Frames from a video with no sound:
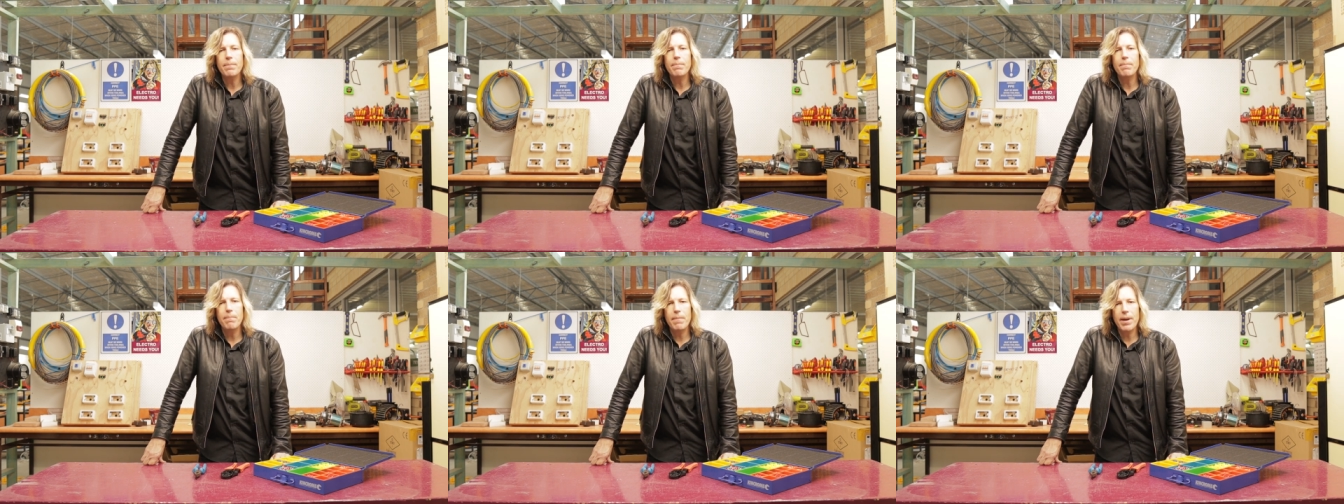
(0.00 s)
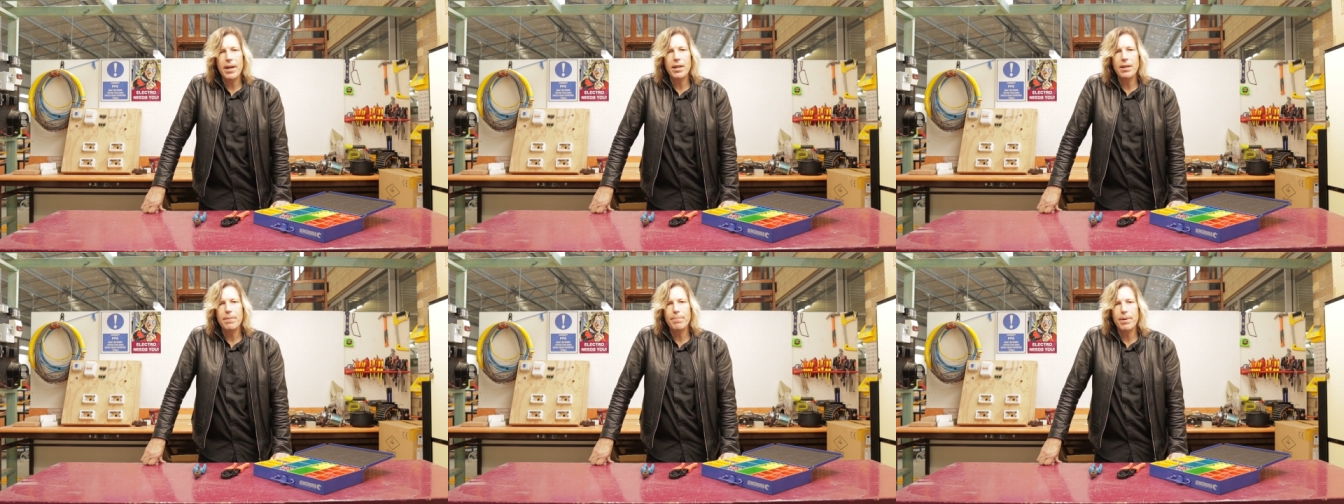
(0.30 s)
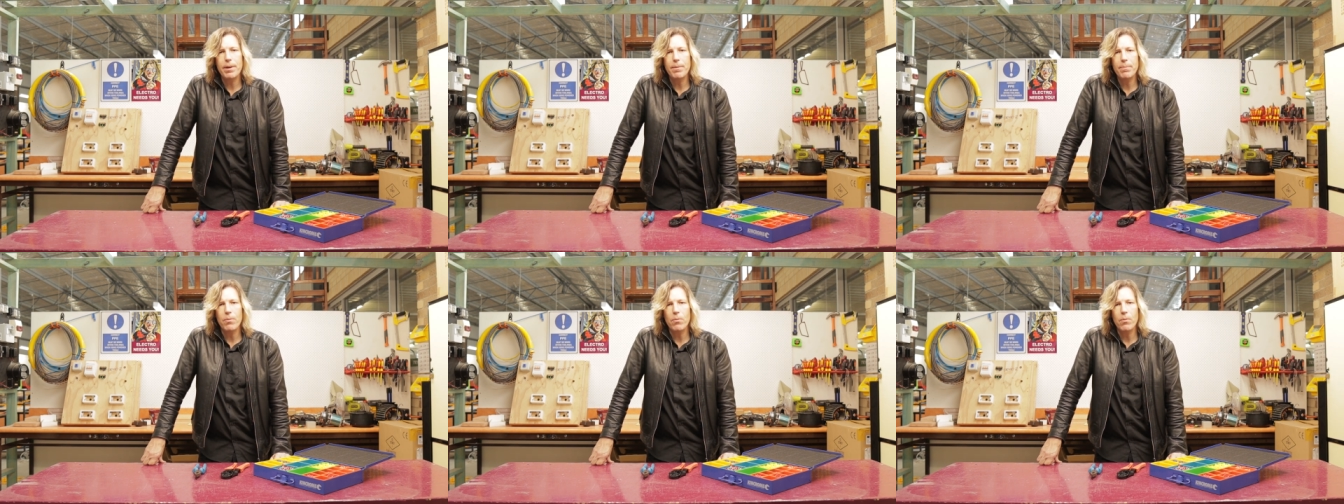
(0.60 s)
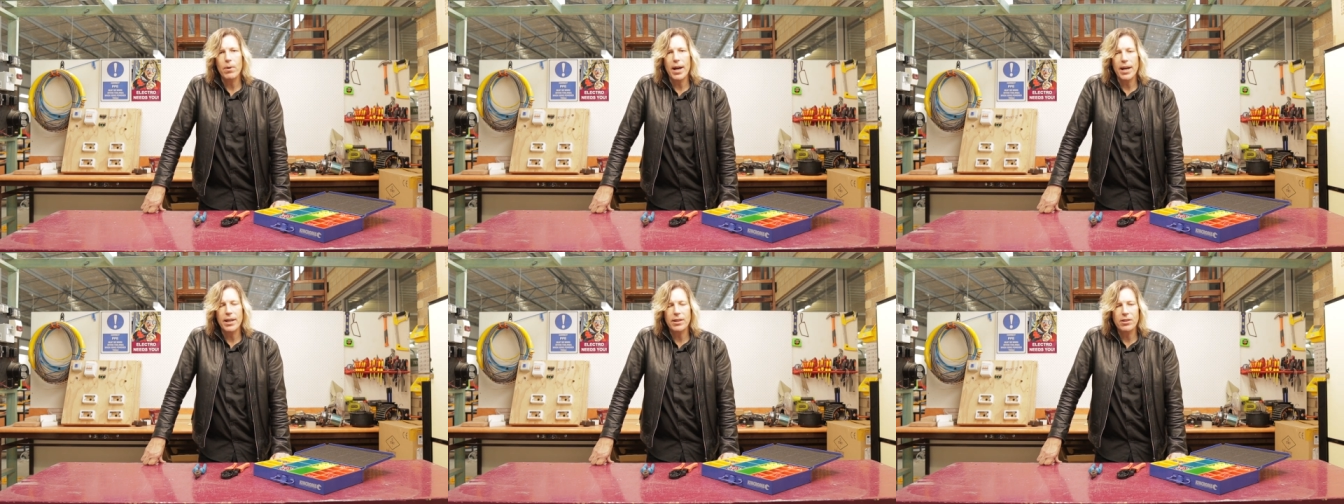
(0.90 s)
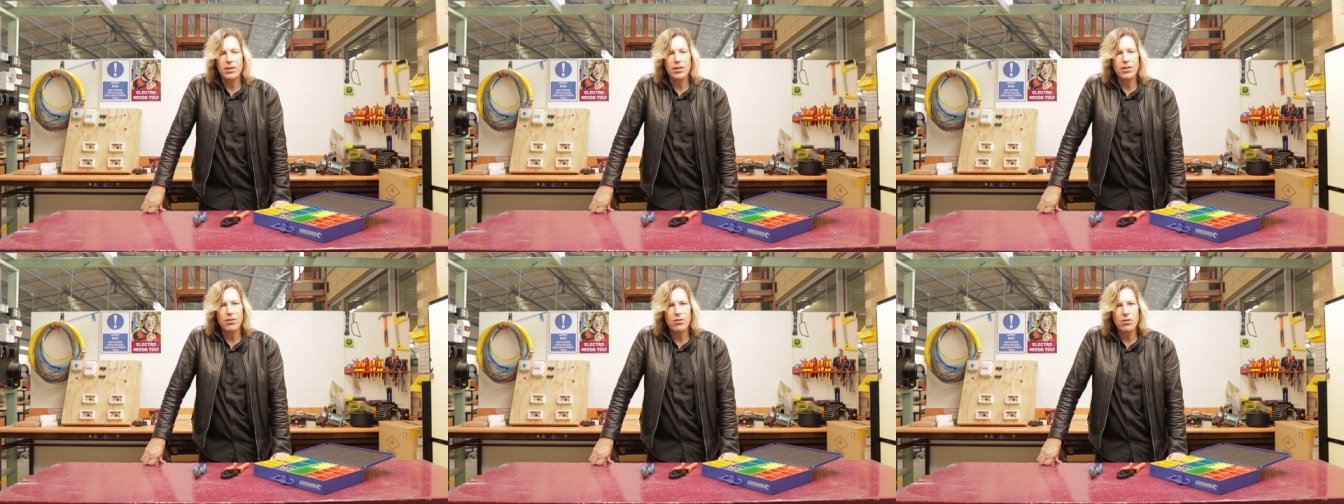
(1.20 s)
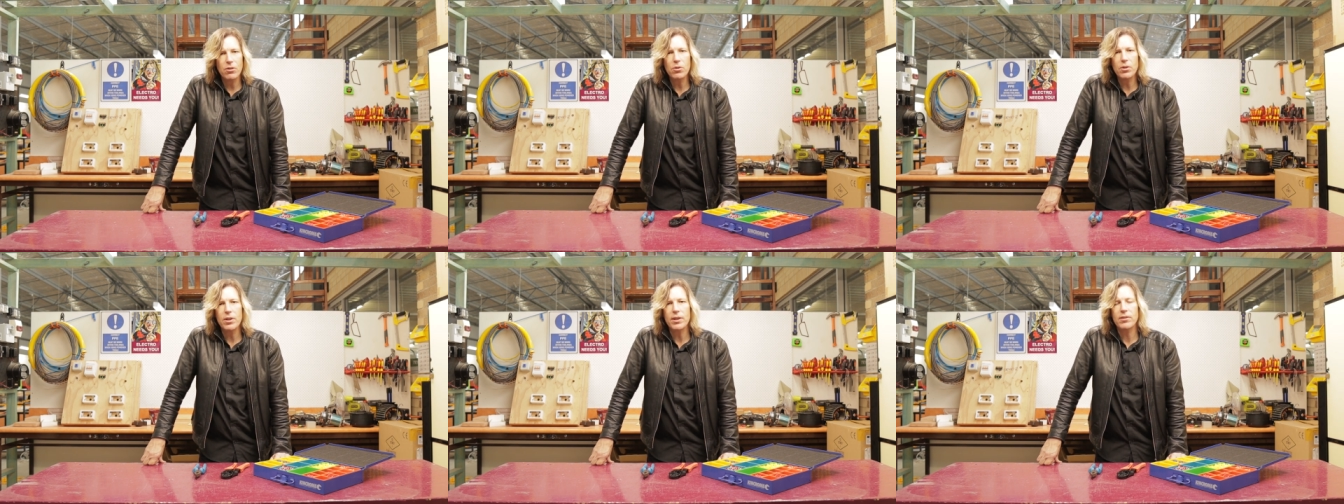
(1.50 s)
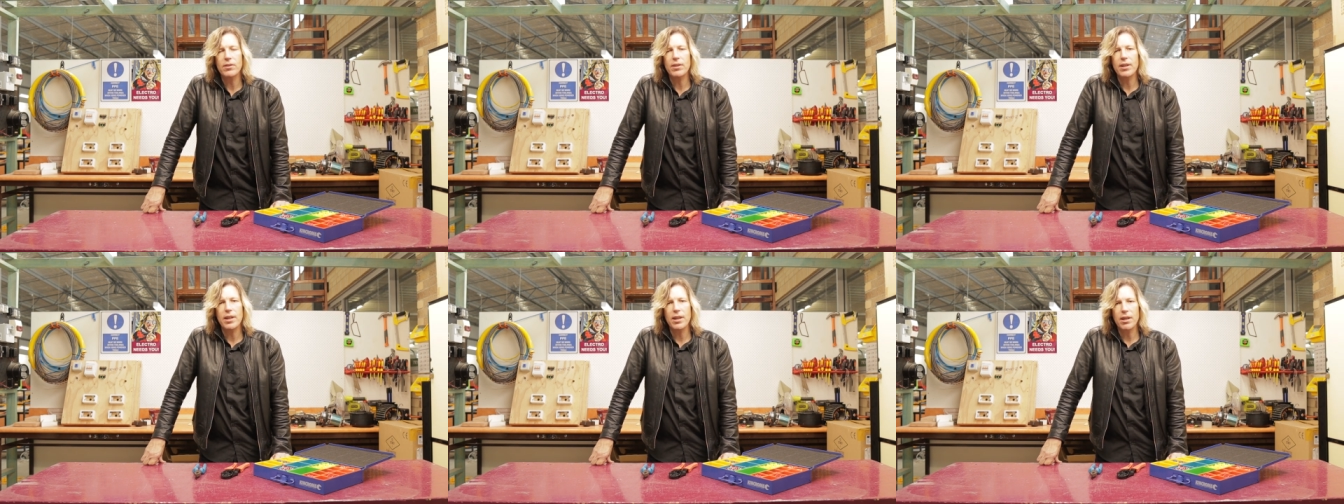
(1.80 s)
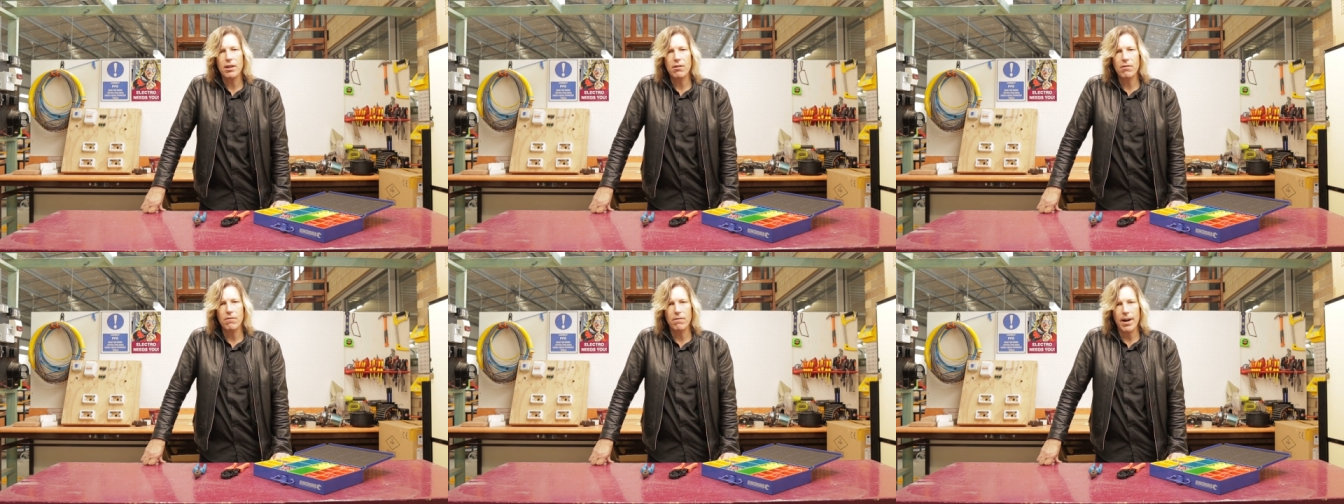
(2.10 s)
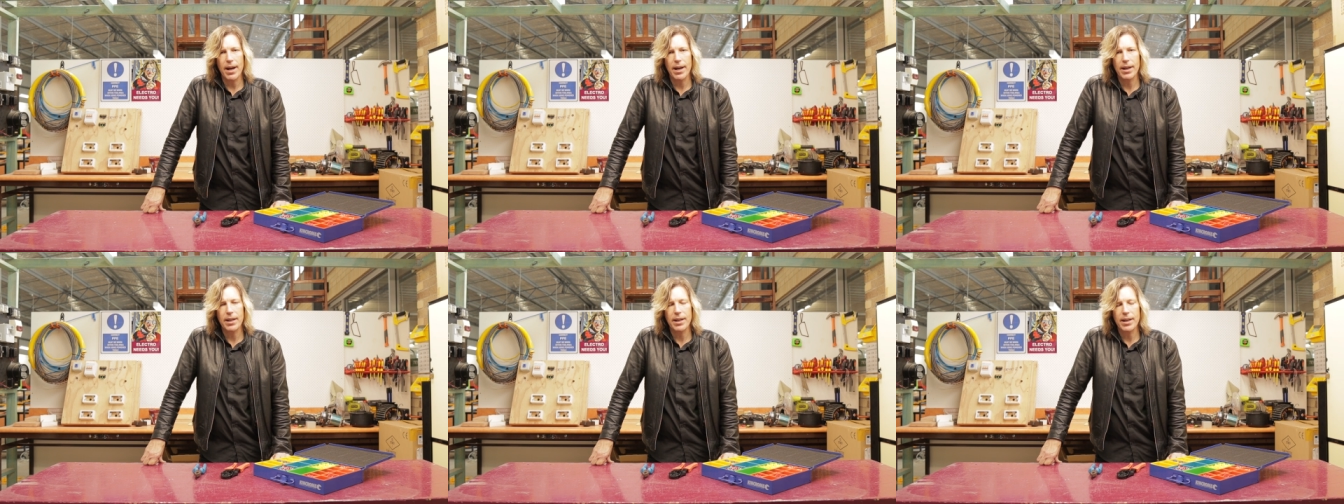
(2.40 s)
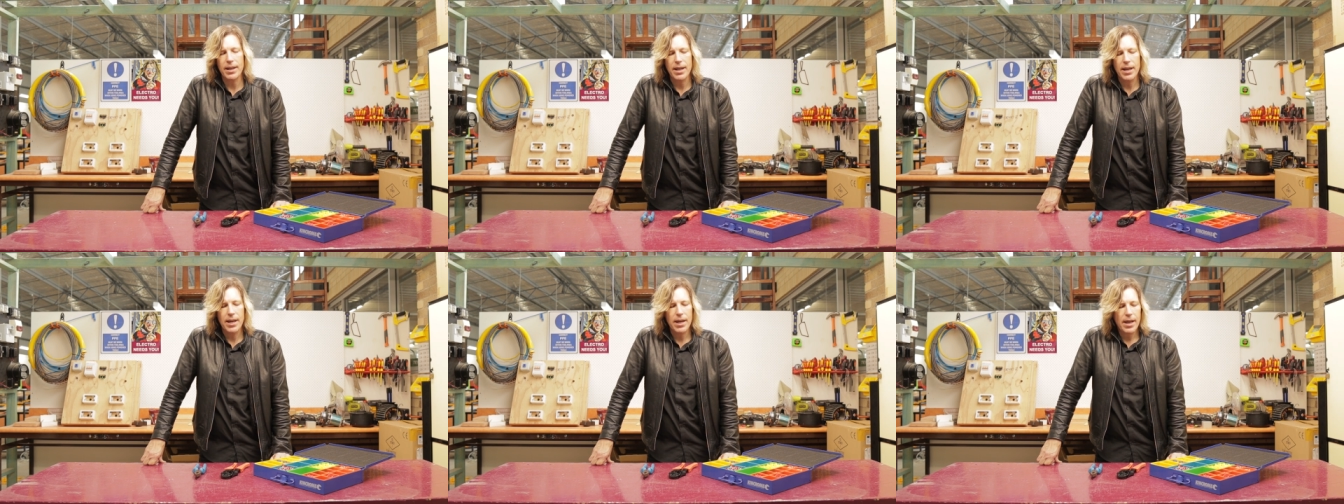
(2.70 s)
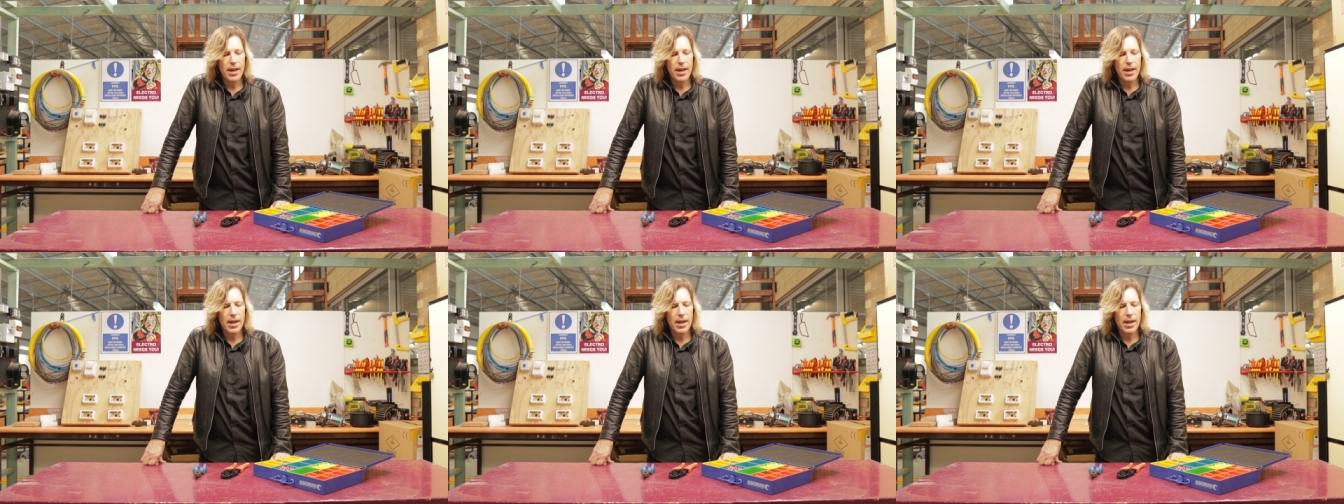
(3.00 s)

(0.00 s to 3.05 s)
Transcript: many people actually do this incorrectly.